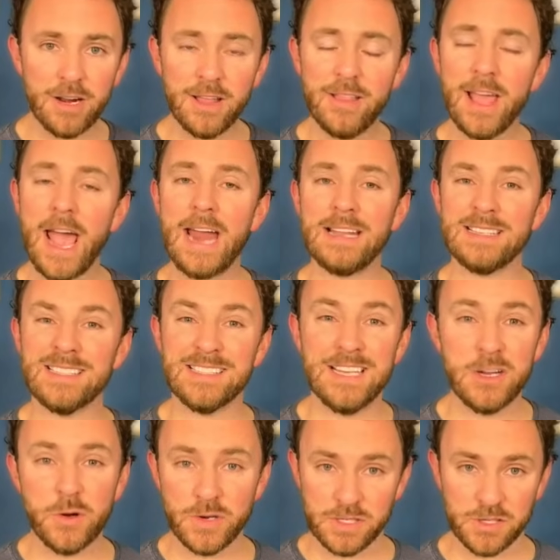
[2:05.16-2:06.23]
they had a
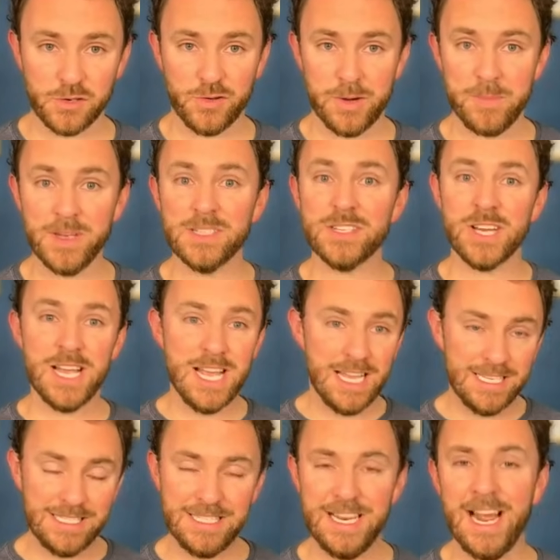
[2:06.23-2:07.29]
secret scrimmage
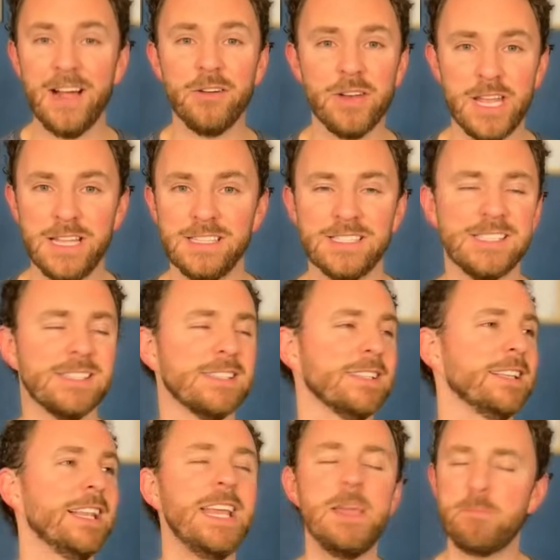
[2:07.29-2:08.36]
down in
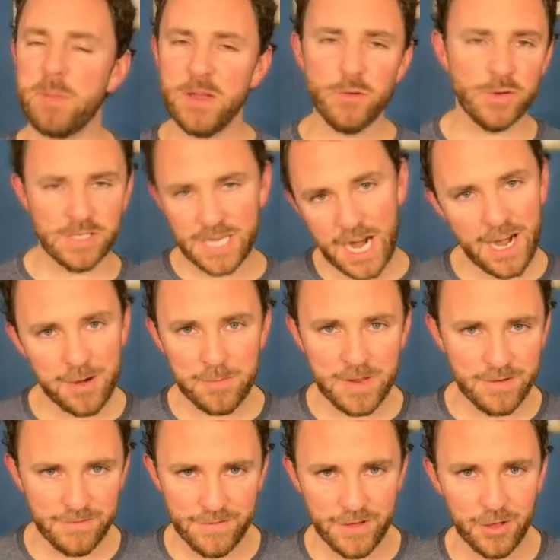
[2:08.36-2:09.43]
sleepy
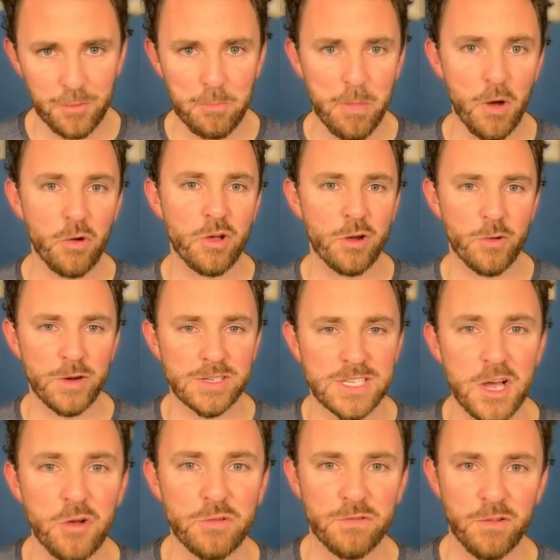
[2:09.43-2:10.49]
retirementville, Boca
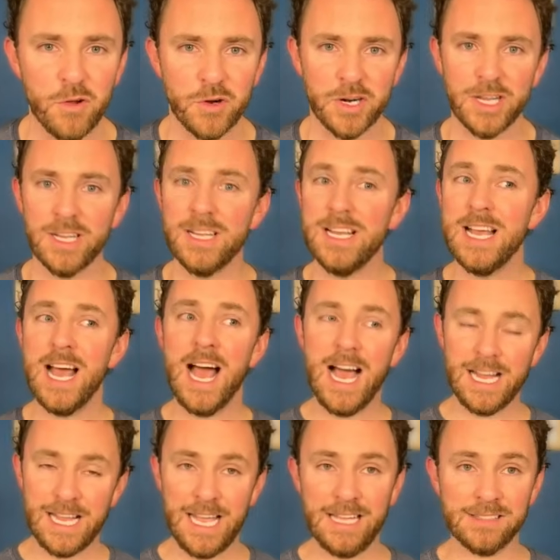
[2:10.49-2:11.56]
Raton, Florida,
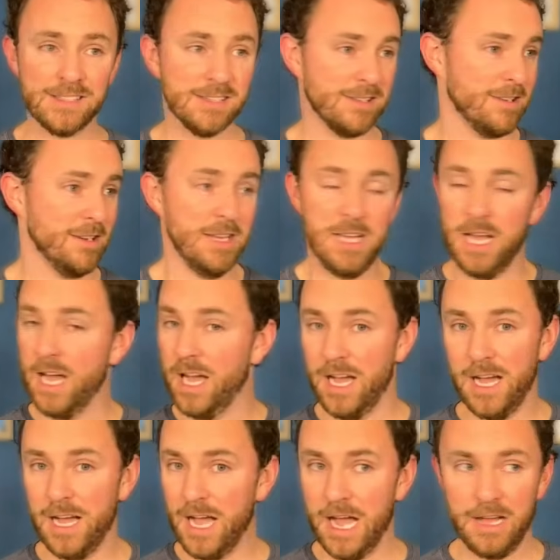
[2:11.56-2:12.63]
against
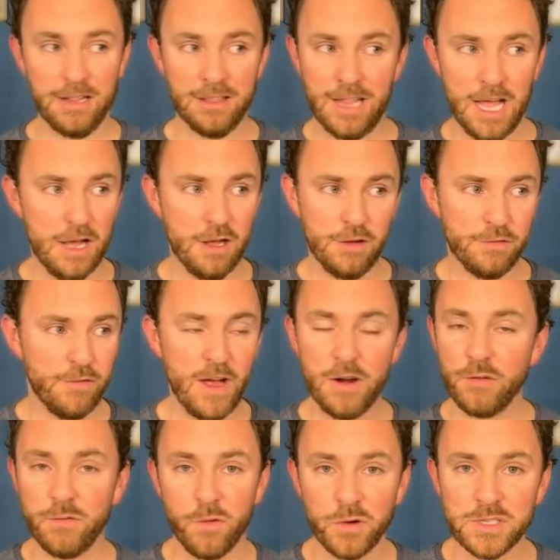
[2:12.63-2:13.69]
uh, a, a
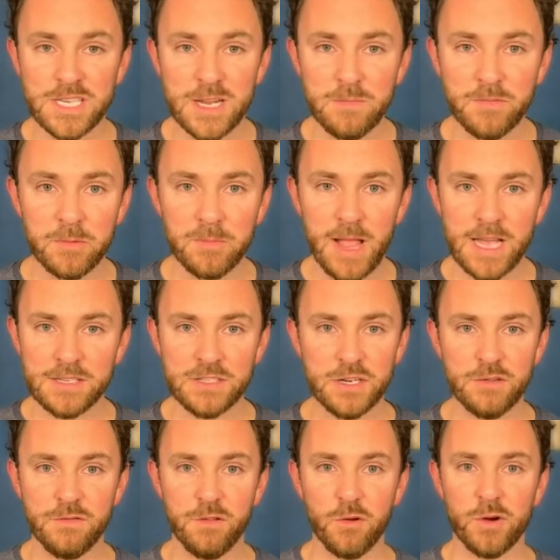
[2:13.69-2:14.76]
Final Four team from last year,
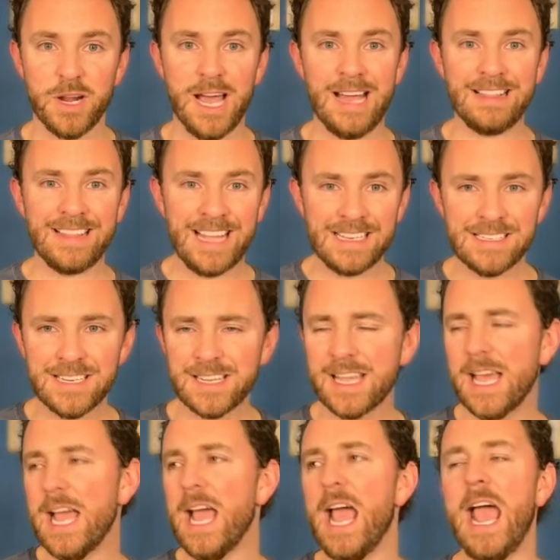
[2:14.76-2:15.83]
Florida Atlantic.
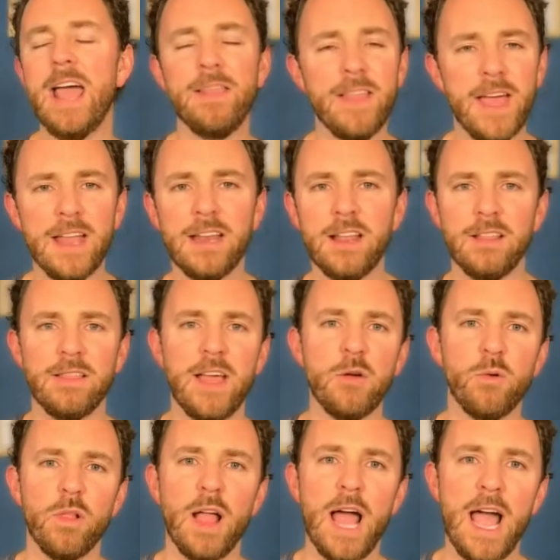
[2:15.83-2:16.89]
And then they
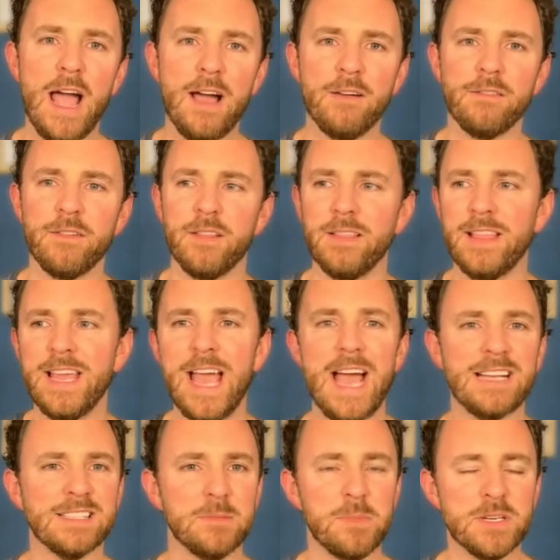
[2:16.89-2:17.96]
will have the
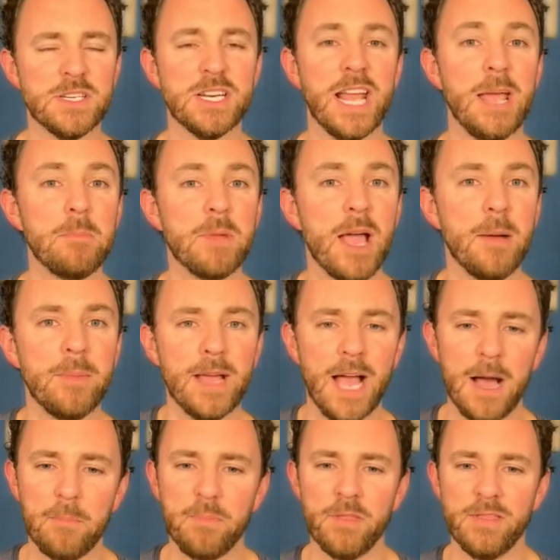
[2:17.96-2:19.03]
exhibition game coming
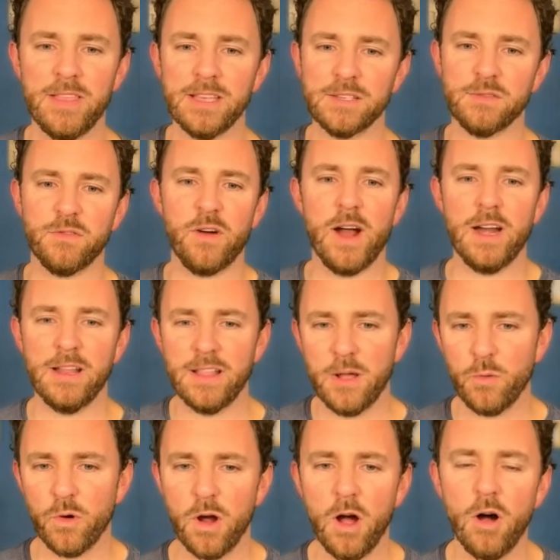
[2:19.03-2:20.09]
up this Friday that
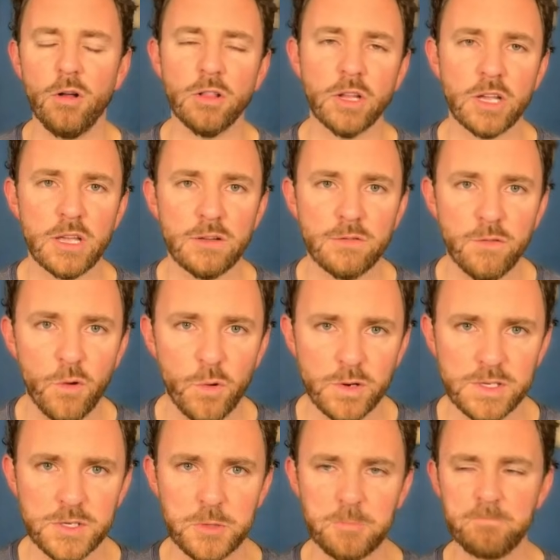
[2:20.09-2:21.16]
we're all looking forward
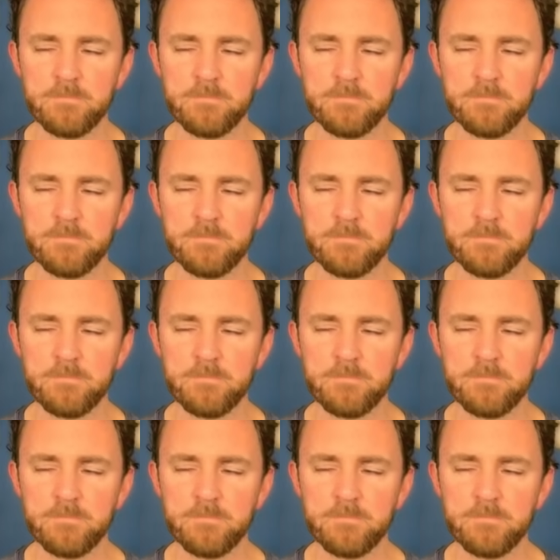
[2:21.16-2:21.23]
to.